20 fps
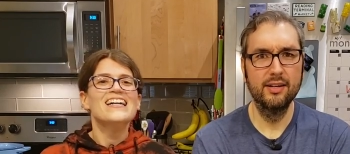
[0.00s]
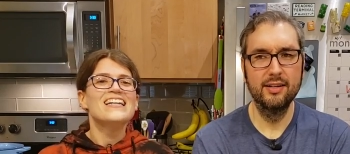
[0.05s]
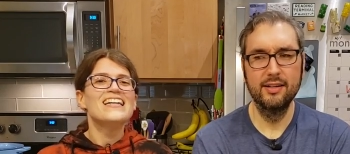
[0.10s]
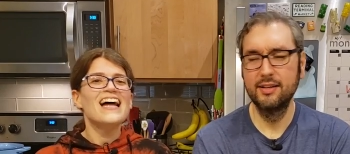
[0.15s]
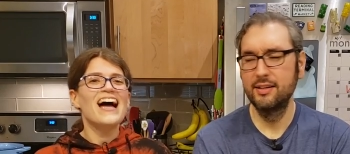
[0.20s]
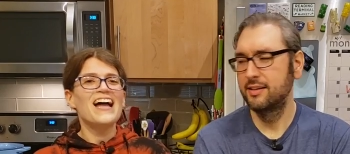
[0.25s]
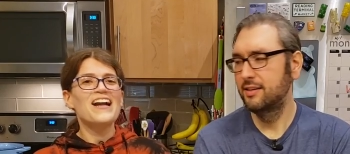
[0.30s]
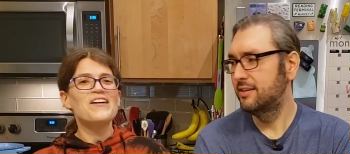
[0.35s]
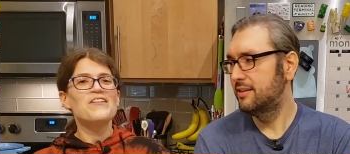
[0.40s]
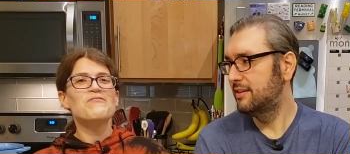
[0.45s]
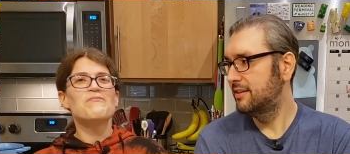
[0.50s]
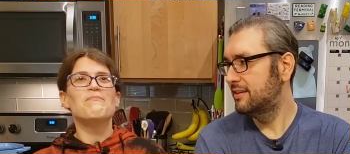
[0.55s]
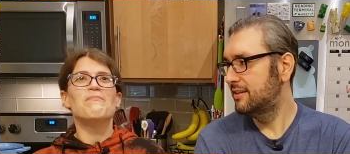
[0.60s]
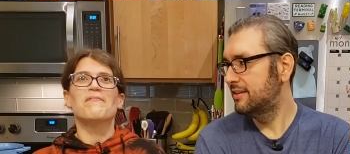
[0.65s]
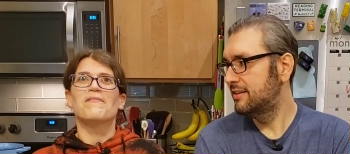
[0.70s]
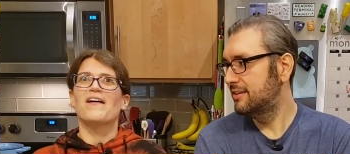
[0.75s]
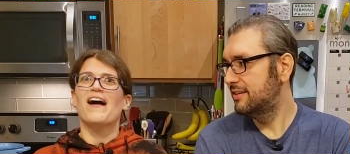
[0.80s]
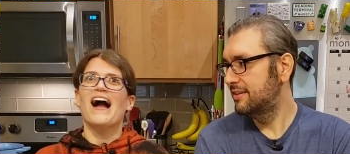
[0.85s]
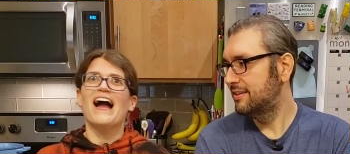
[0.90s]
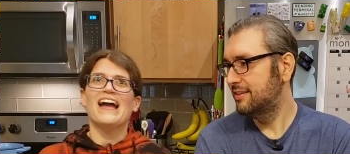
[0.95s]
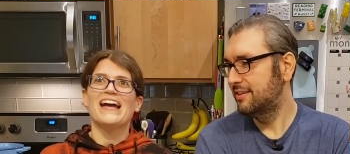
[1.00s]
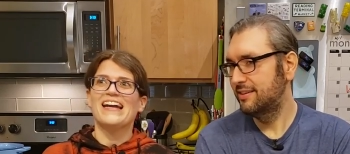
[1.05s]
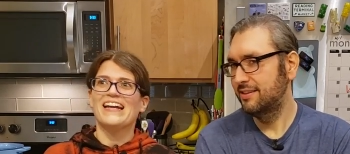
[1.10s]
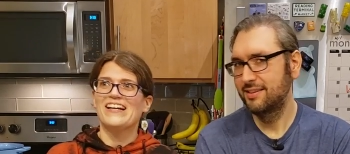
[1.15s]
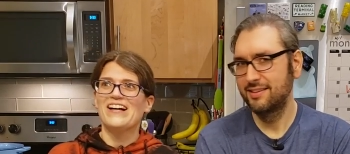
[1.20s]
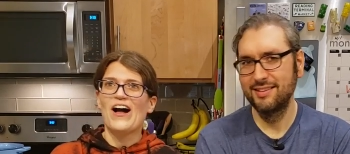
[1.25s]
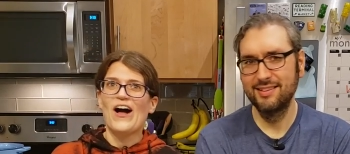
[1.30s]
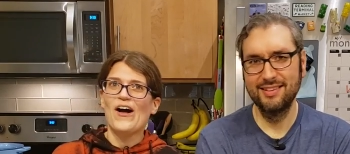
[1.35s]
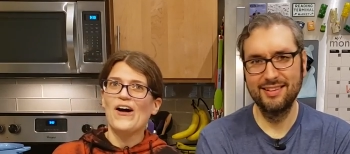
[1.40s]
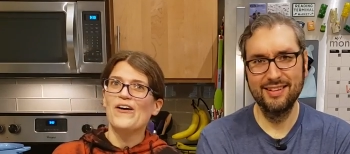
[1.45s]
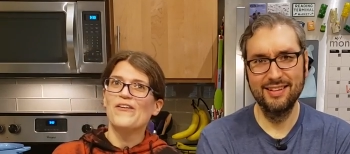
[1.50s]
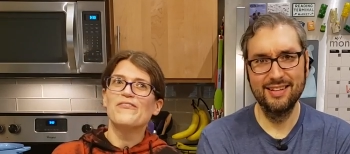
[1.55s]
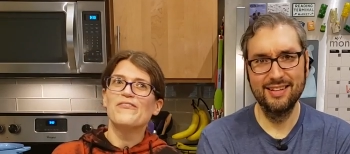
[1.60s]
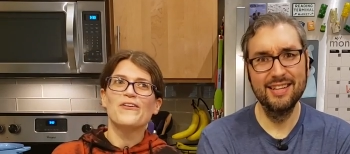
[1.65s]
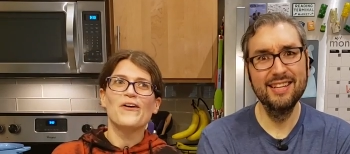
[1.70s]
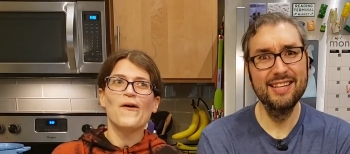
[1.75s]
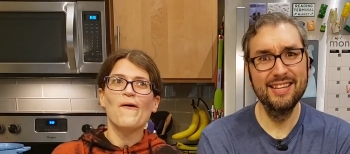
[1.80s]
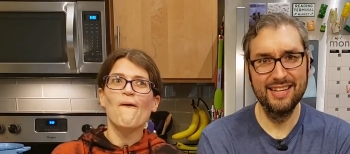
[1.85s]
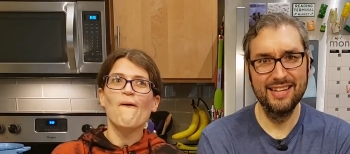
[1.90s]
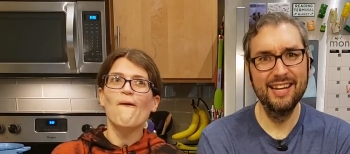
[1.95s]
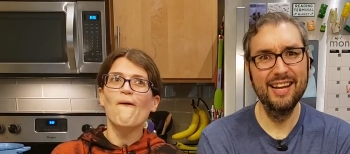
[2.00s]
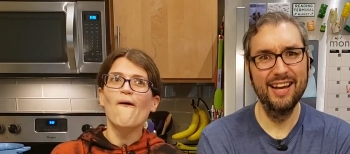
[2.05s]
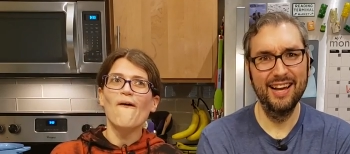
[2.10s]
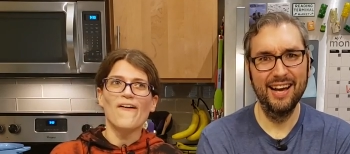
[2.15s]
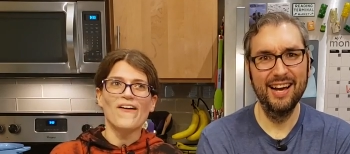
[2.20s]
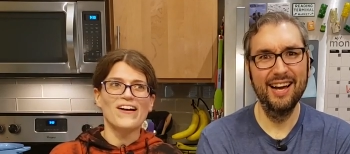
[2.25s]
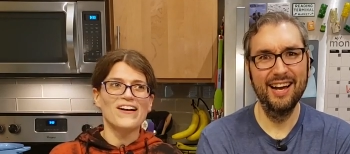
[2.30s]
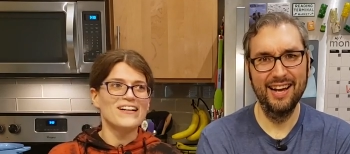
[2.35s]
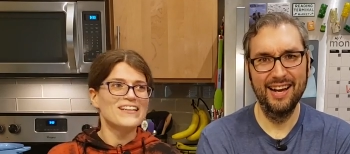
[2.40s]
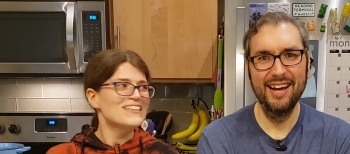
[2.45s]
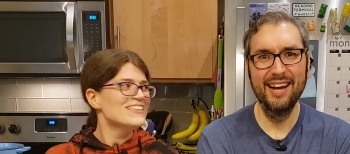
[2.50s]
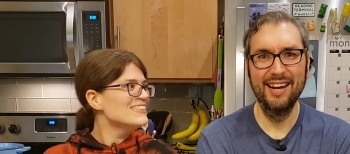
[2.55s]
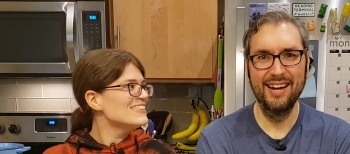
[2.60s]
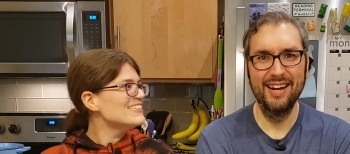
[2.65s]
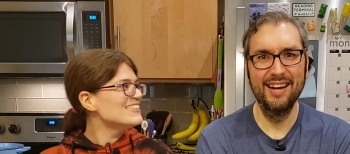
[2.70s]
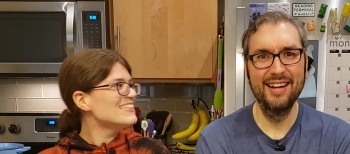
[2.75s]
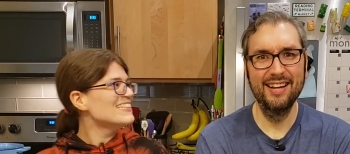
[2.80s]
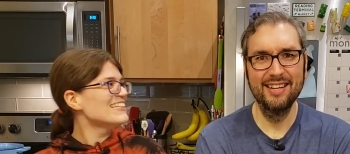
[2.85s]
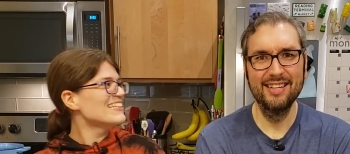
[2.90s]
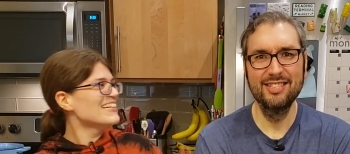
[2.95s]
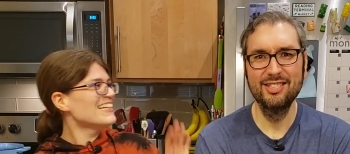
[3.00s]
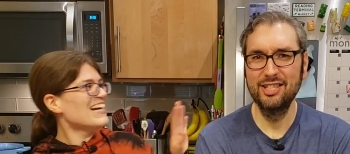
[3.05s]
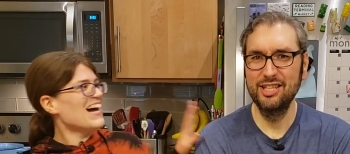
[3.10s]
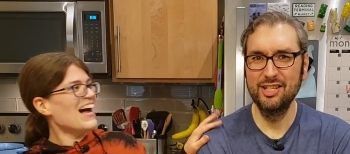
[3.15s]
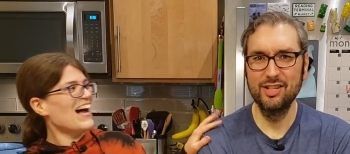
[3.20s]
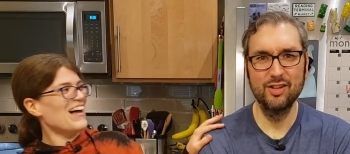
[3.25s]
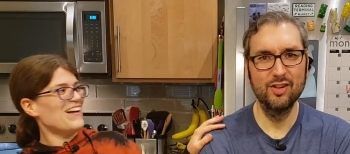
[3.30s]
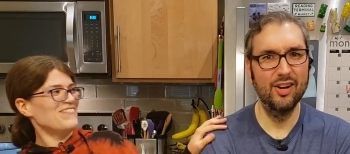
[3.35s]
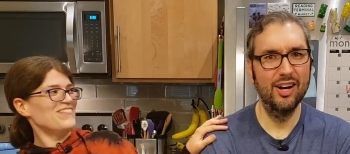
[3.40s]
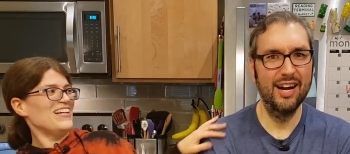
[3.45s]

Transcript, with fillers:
Speaker 1: Not of Brian, of course. Calm